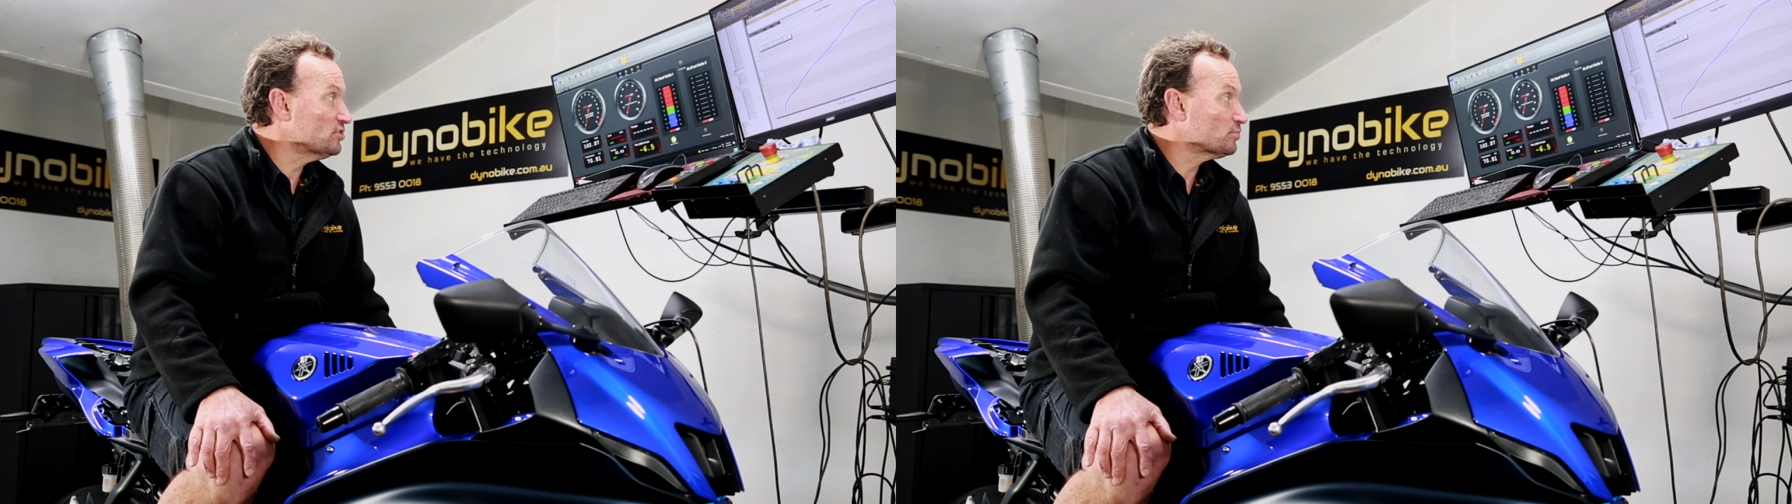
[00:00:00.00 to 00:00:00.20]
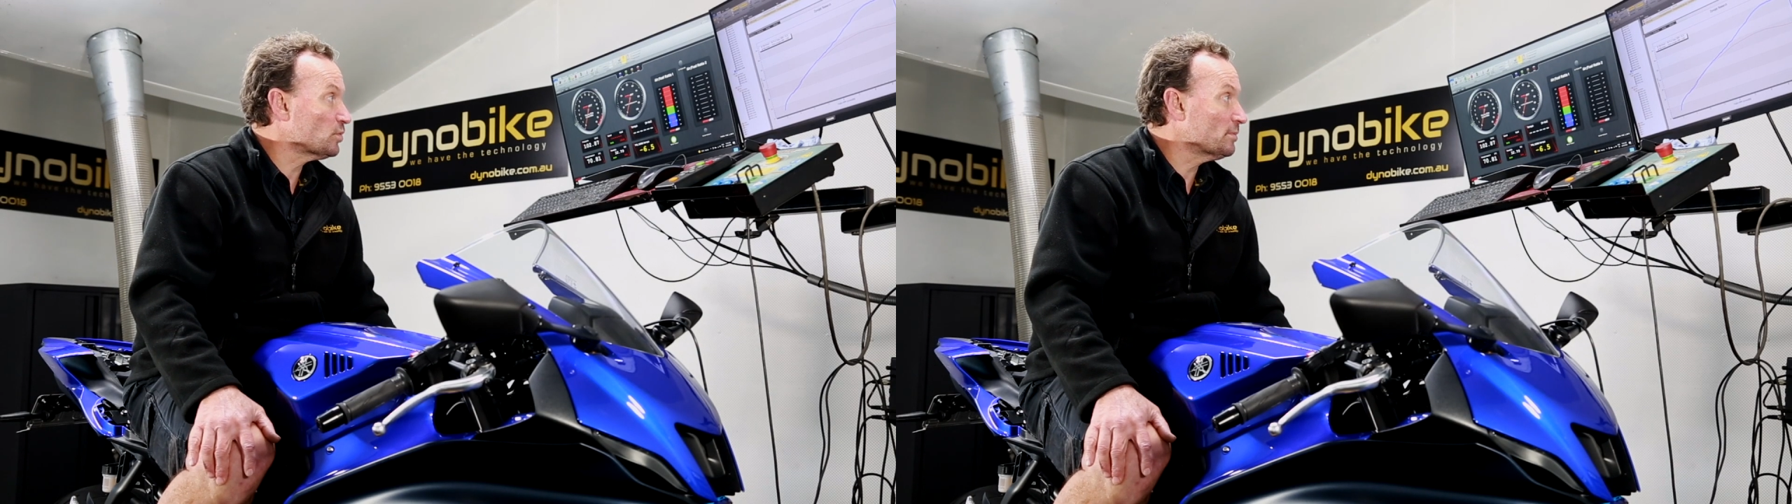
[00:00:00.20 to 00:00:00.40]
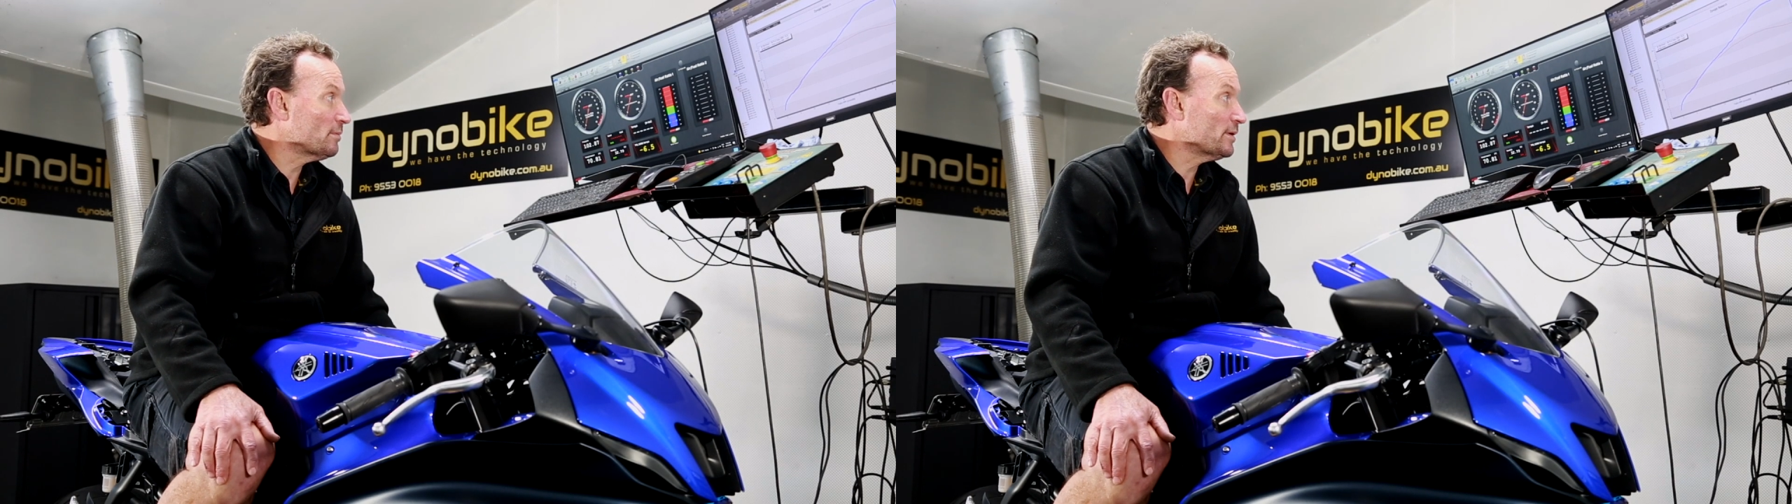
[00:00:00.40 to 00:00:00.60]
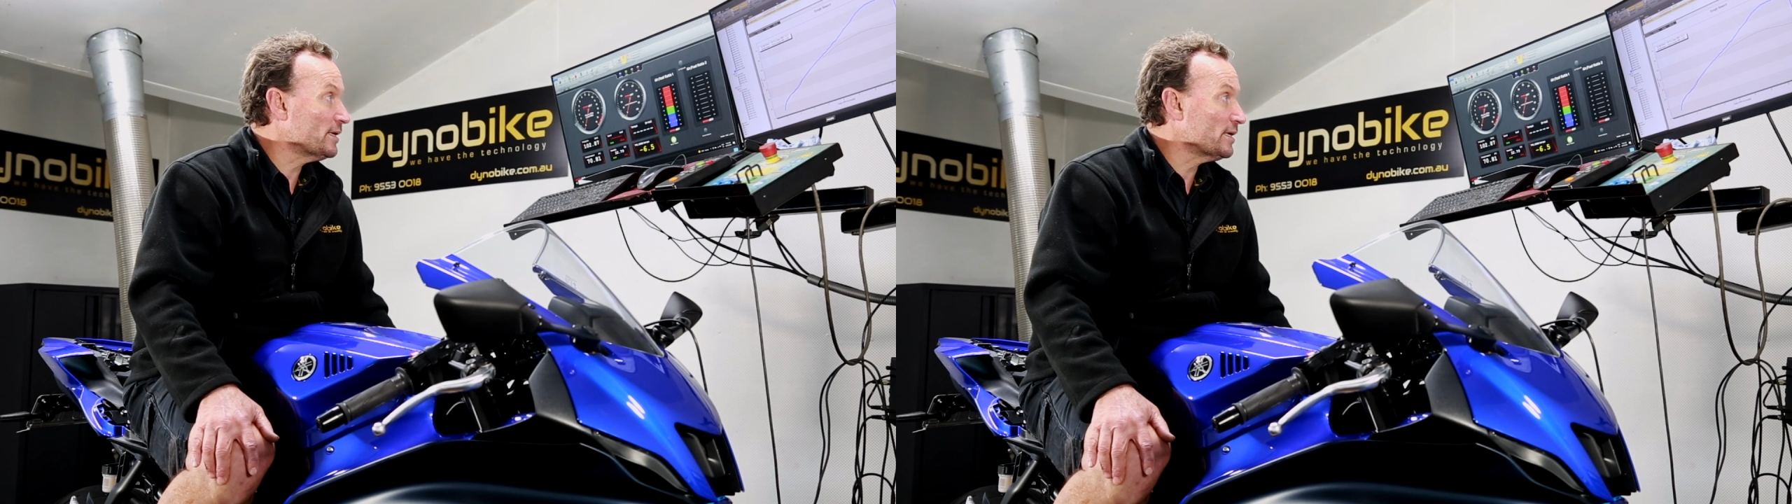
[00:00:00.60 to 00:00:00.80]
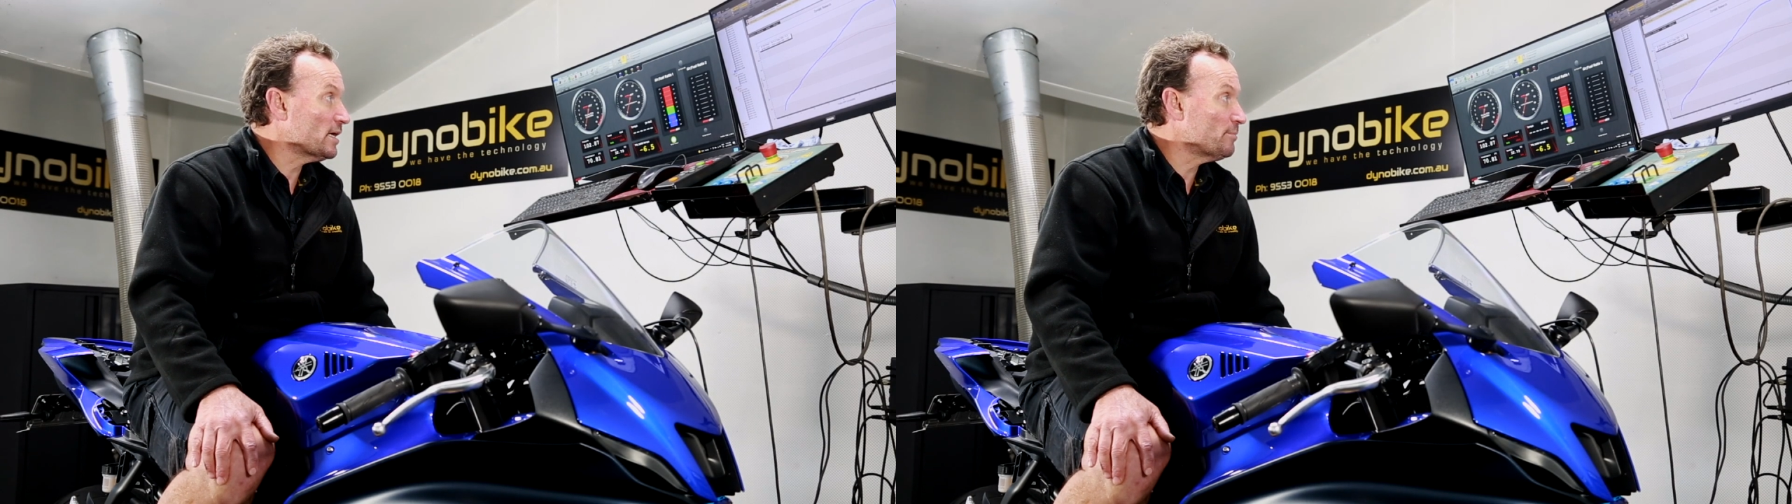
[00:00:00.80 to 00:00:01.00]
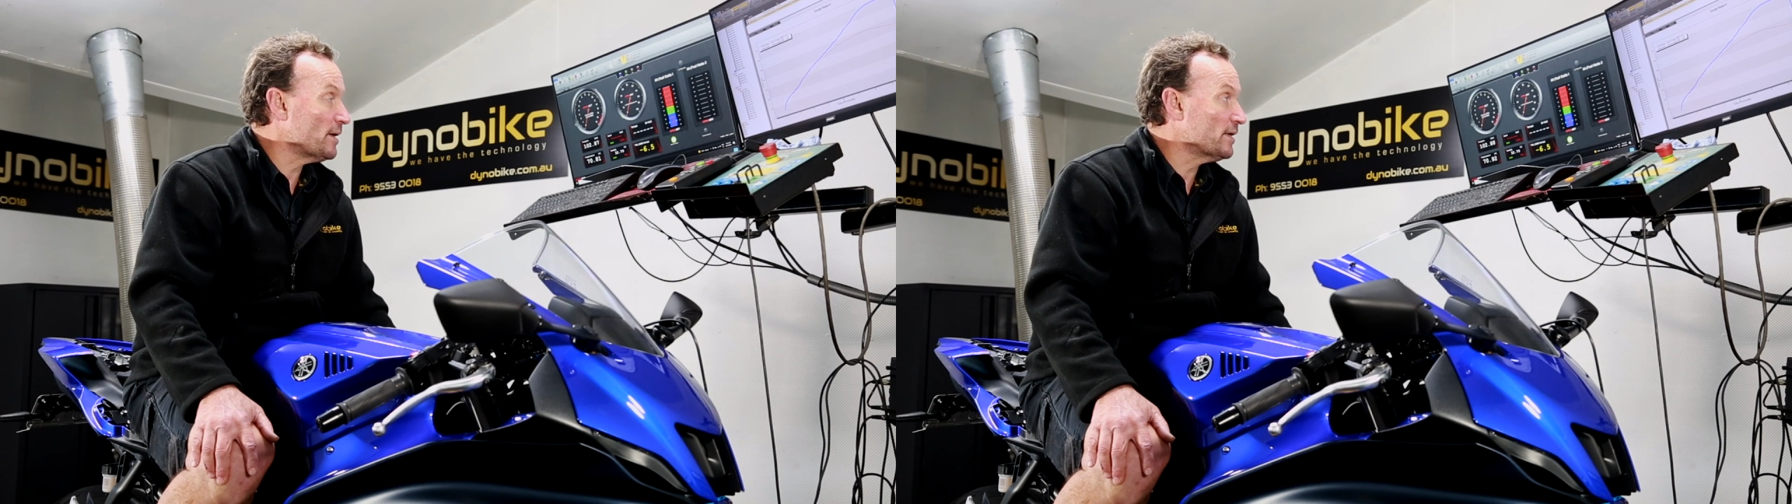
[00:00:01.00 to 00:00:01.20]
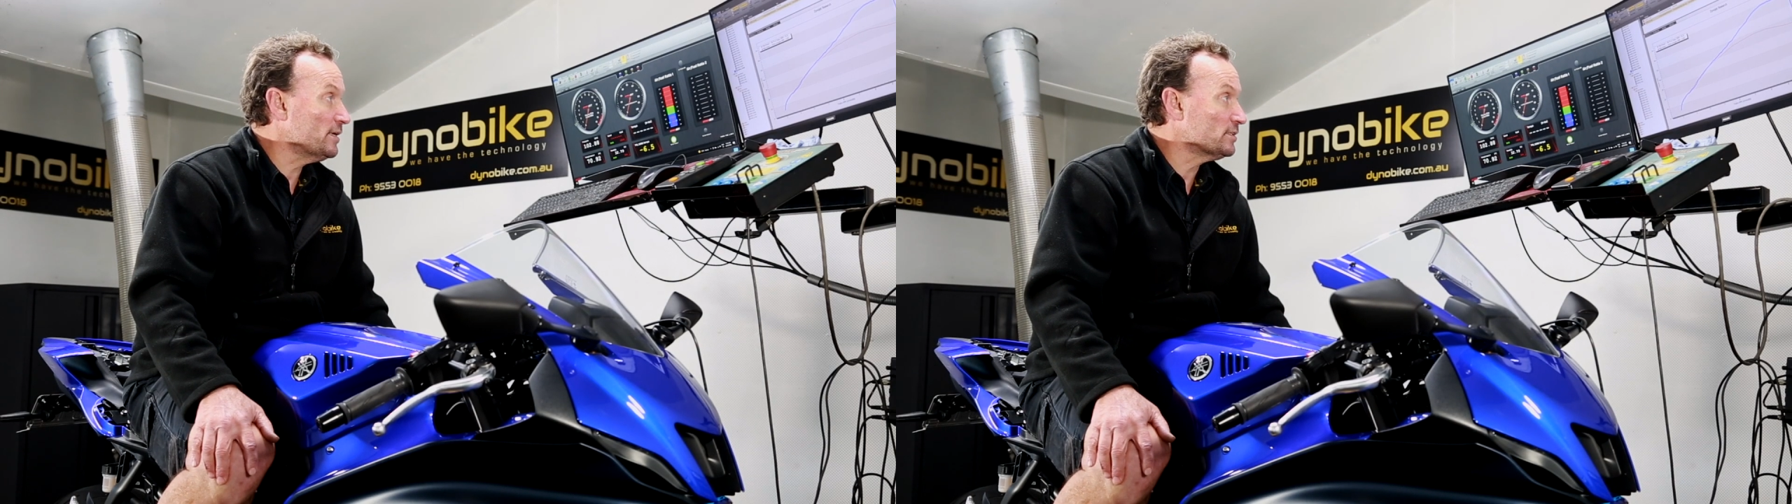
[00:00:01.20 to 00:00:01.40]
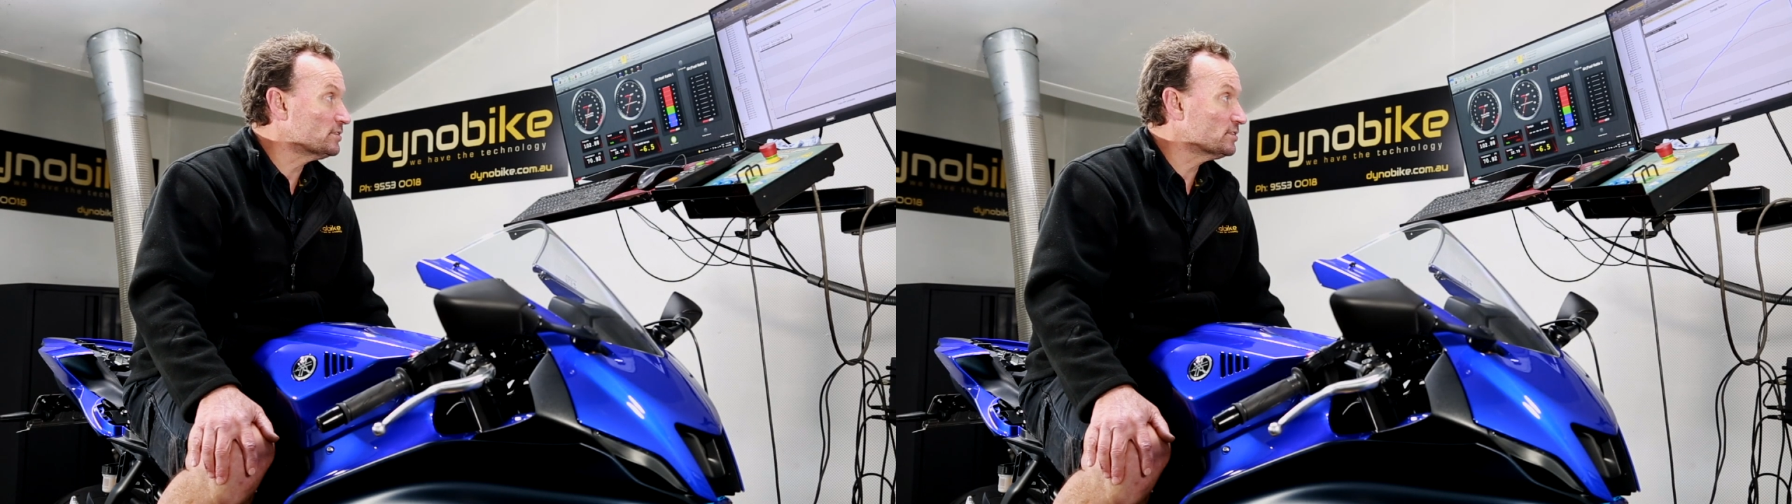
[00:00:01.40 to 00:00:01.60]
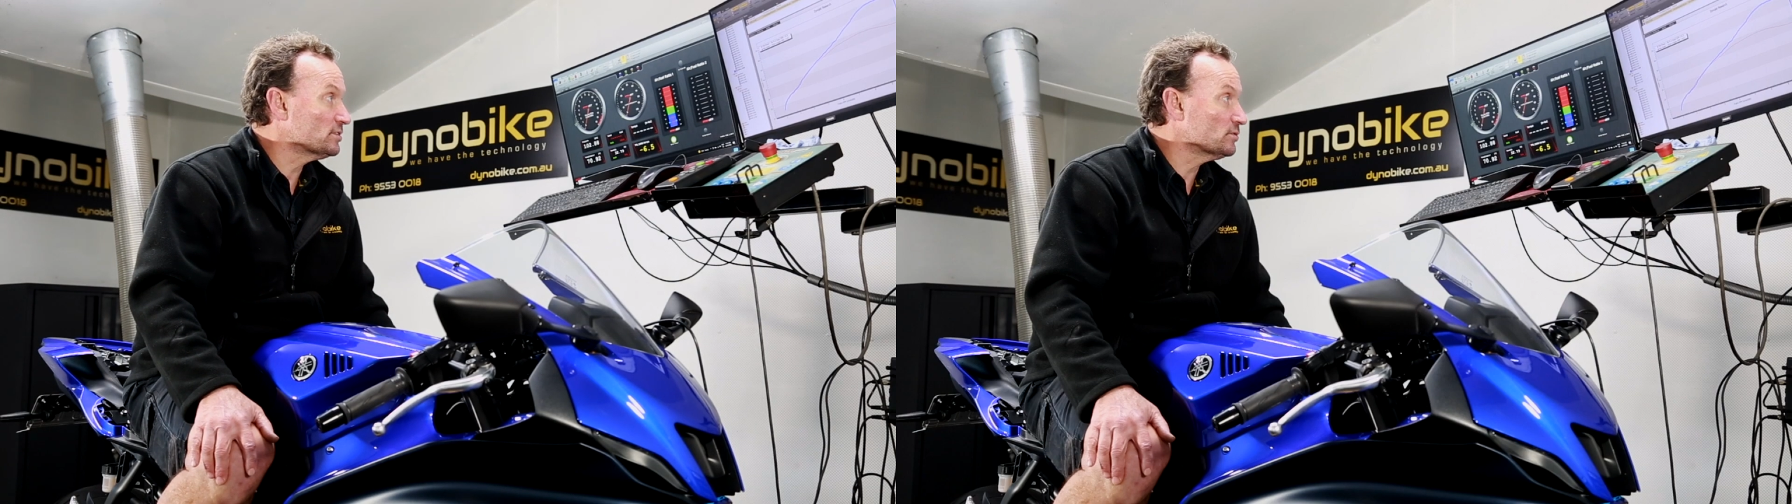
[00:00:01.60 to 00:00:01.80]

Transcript: is probably about it.